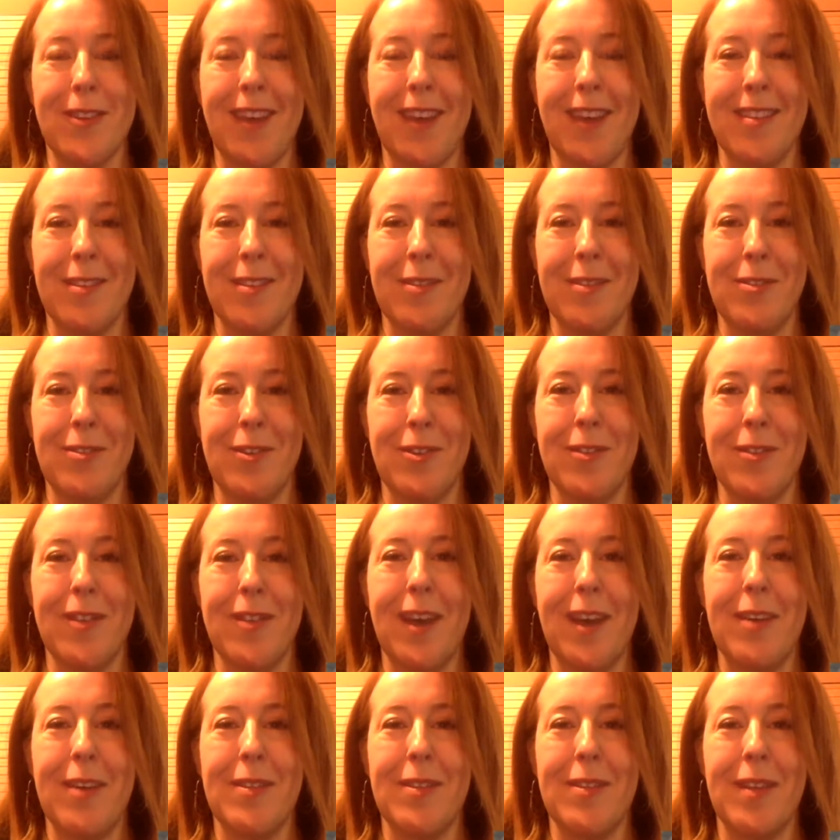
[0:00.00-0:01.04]
As it turns
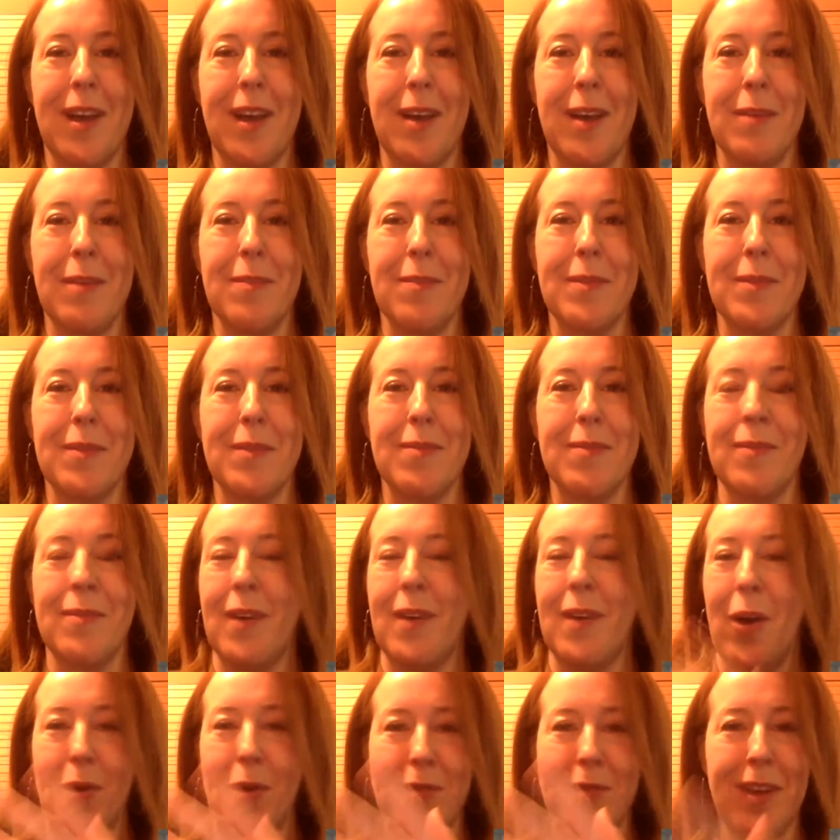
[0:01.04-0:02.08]
out,
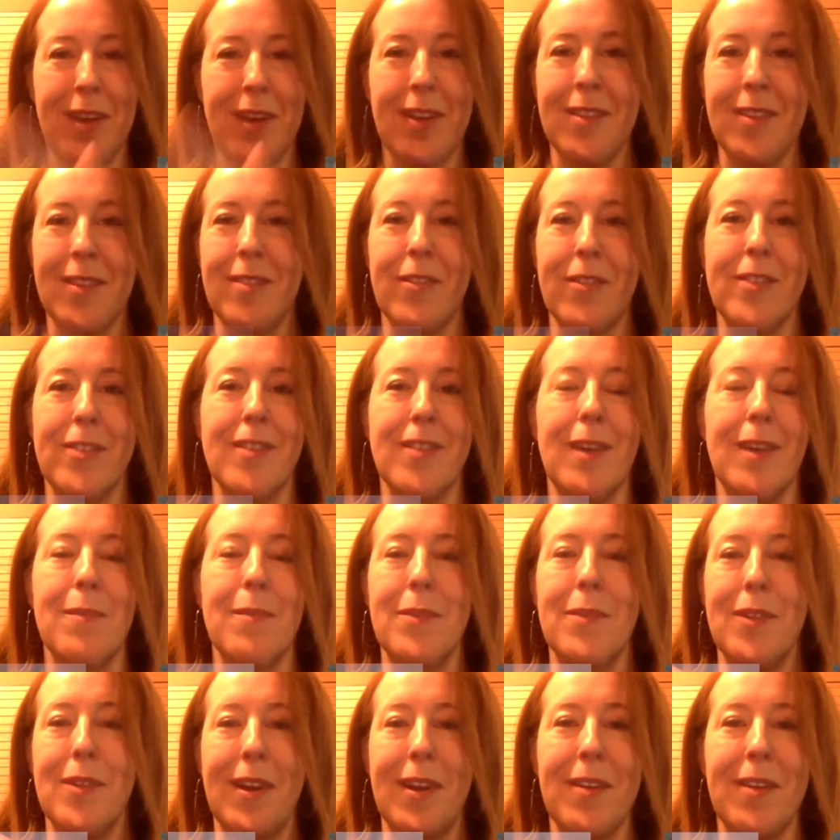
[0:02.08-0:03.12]
hotels, for
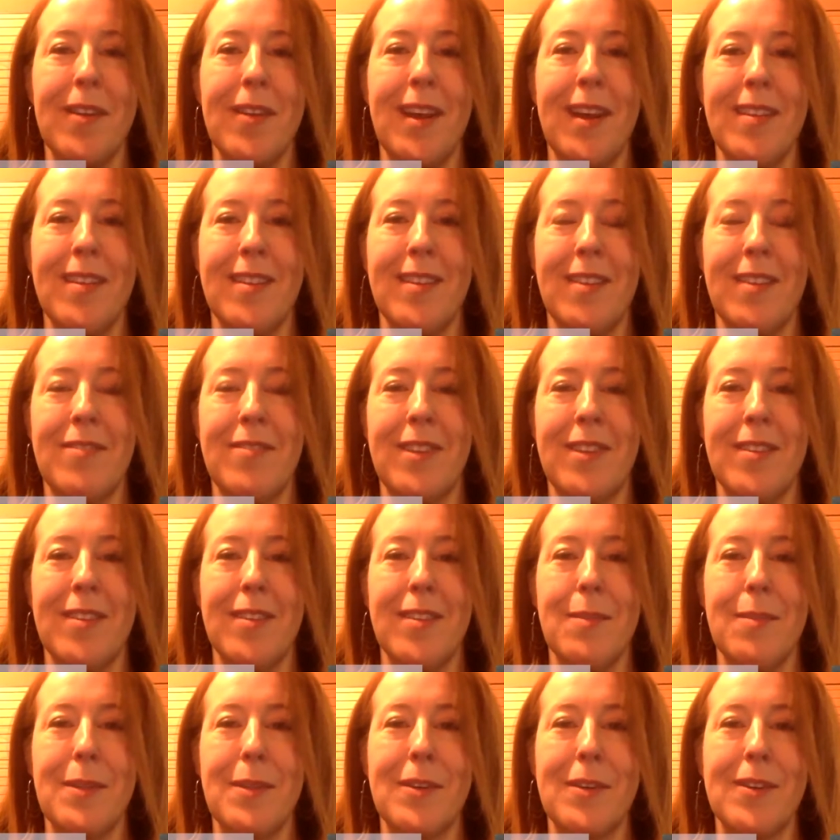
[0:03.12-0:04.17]
example, airlines have done
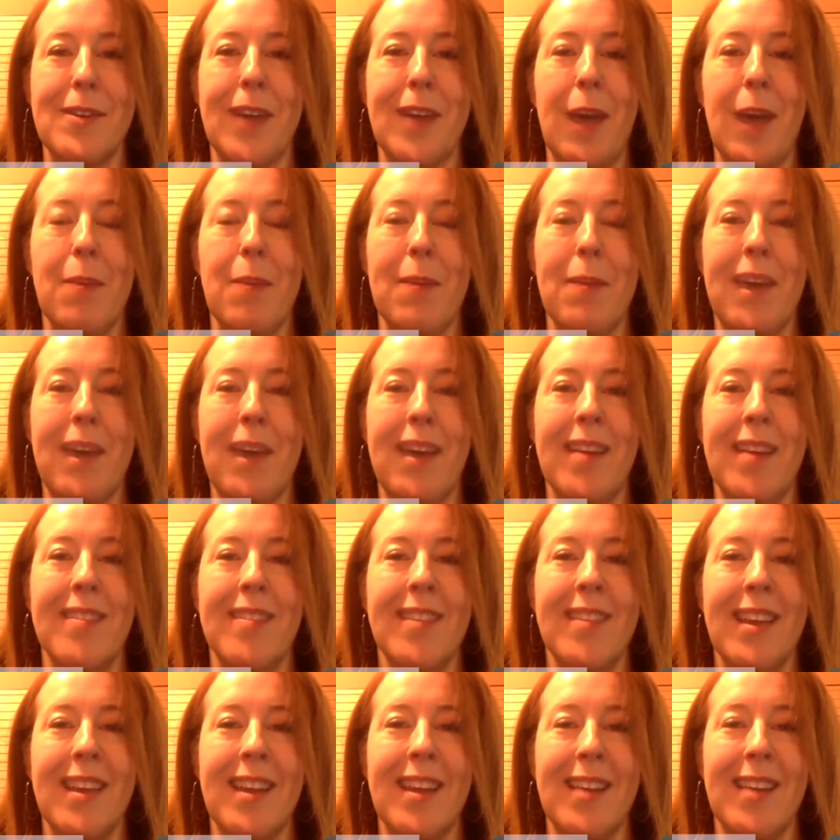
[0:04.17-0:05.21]
similar
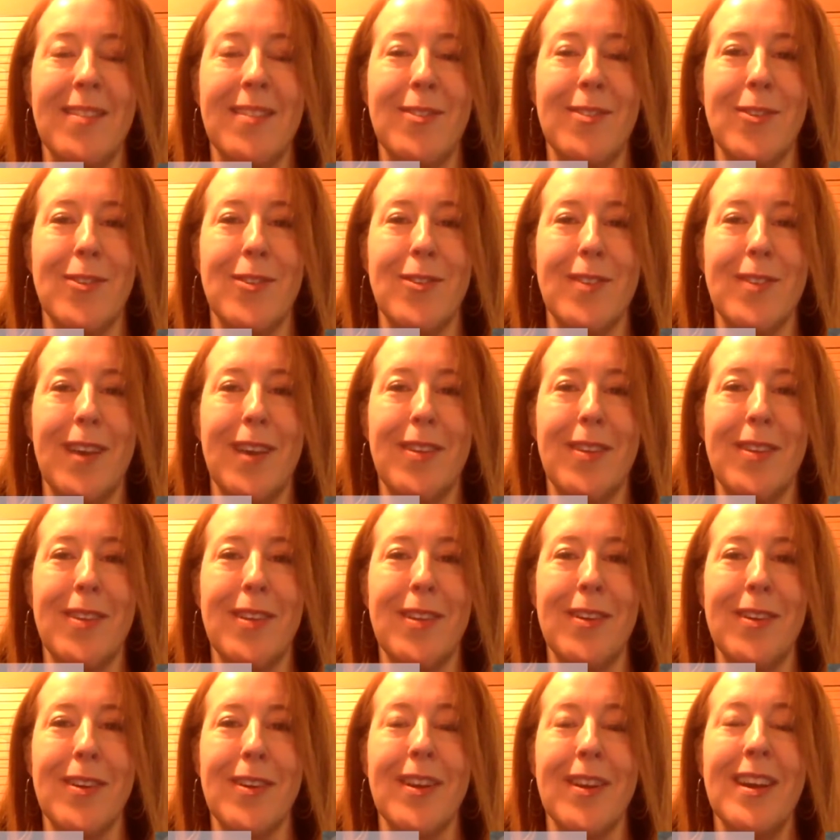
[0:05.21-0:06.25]
campaigns, and as it turns out,
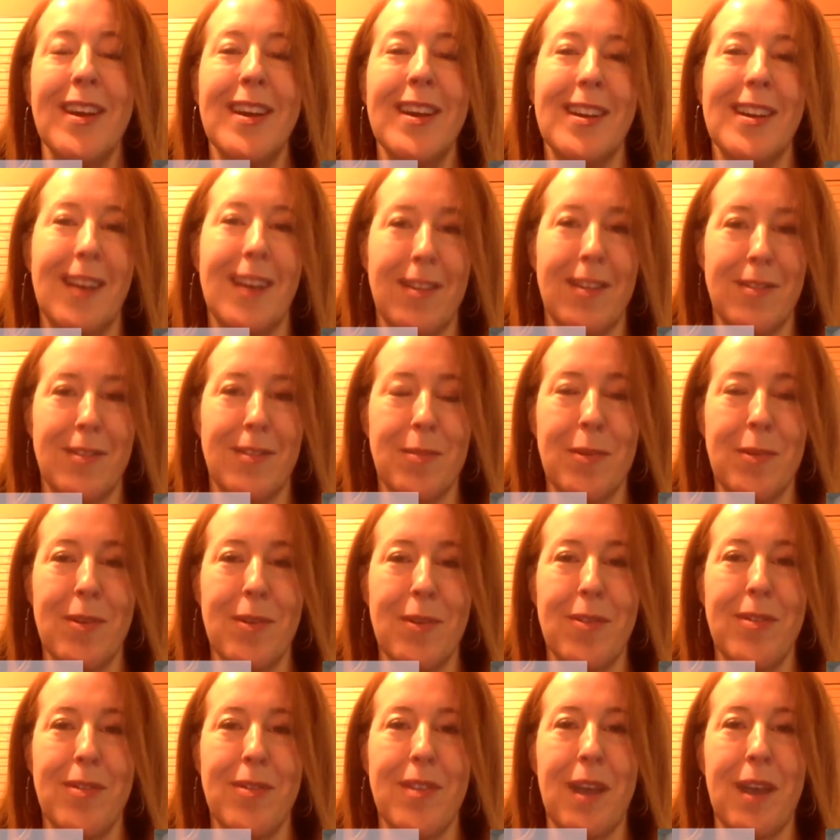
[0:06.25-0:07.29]
their
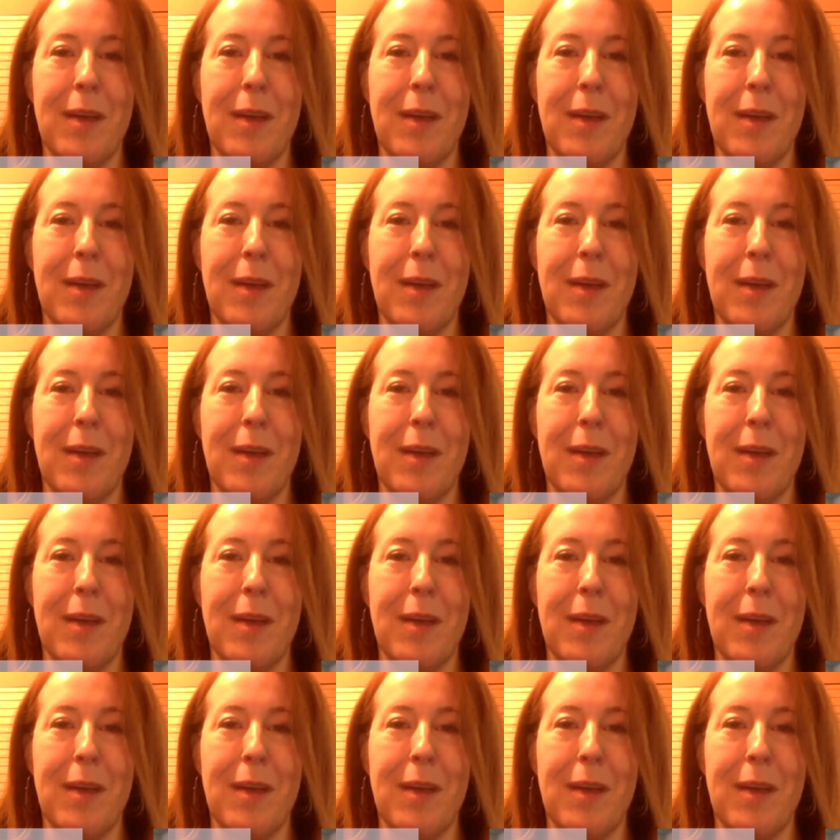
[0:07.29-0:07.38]
customers